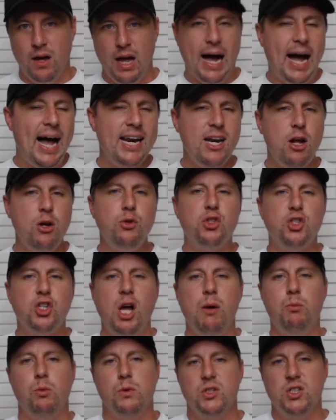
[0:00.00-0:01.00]
I know
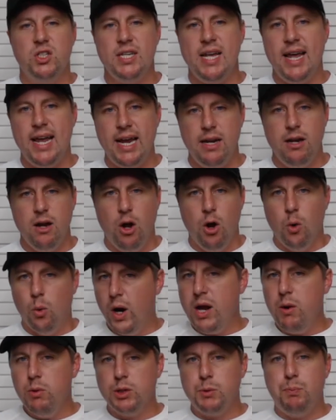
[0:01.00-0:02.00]
some will say,
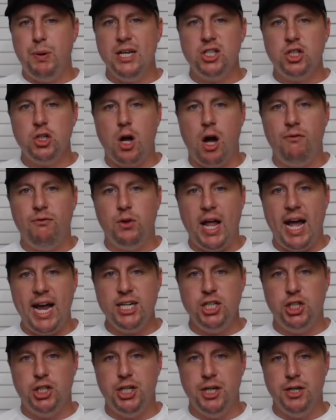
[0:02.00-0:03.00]
well, he was pissed off
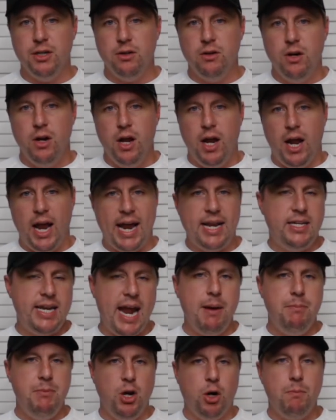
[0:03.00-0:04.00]
last year and
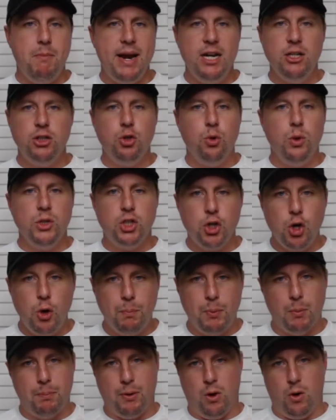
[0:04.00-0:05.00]
damn near made it to a
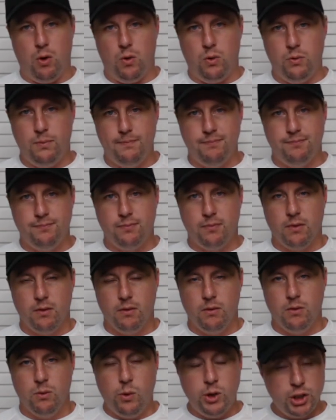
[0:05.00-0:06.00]
Super Bowl,
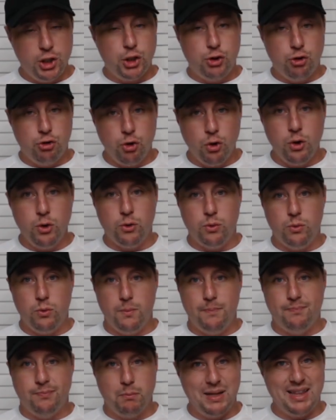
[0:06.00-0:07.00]
which is true.
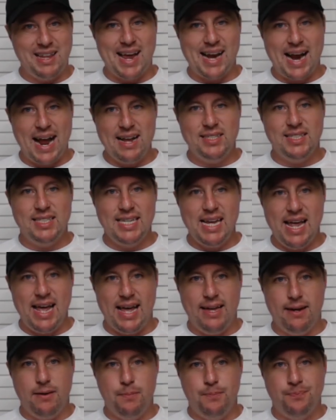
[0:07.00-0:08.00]
But like I
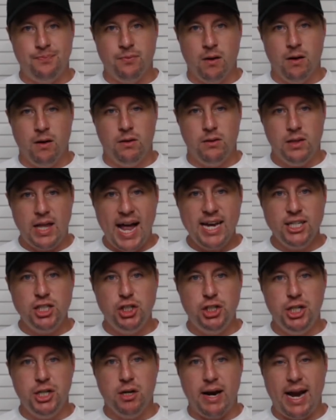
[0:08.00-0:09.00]
said,
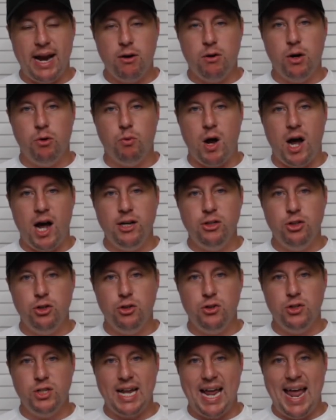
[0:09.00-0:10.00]
last year Aaron
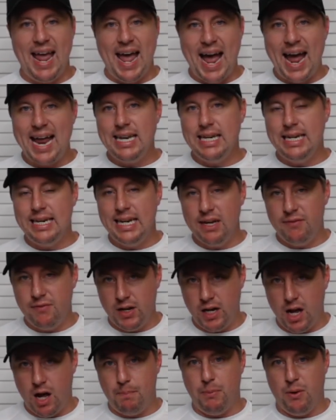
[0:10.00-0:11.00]
Rodgers hadn't
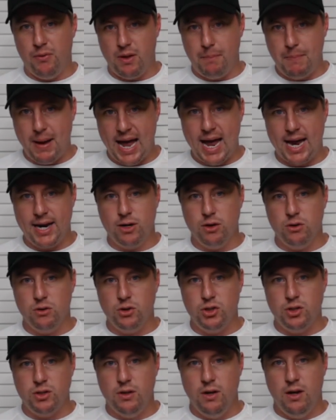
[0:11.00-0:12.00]
given up on the
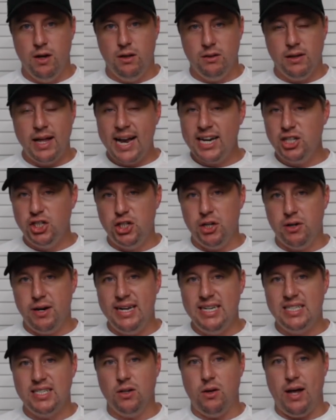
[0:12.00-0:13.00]
Packers. Last year he
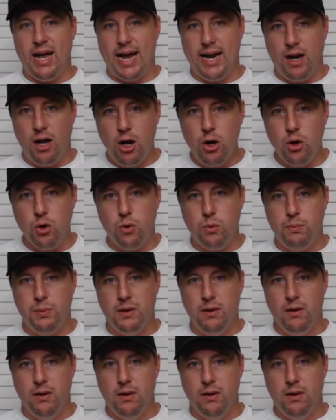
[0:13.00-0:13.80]
still had hope.